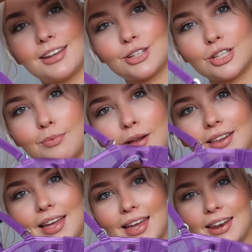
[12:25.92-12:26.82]
Adjustable,
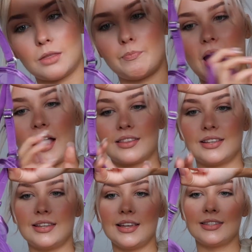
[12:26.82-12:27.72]
again, at the back.
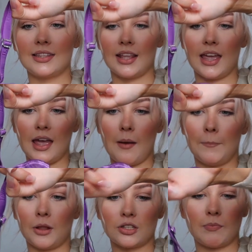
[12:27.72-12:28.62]
This is the
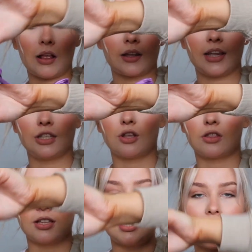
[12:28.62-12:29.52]
Blossom Balcony, so
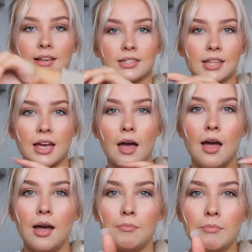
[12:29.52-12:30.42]
this has the
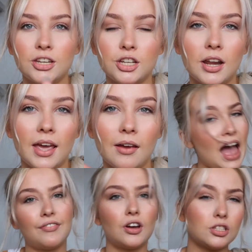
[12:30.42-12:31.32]
mesh in it.
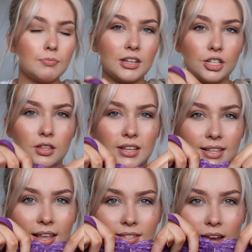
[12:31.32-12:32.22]
I forgot to mention this
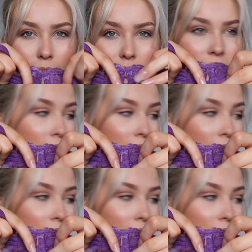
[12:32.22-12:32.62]
last time with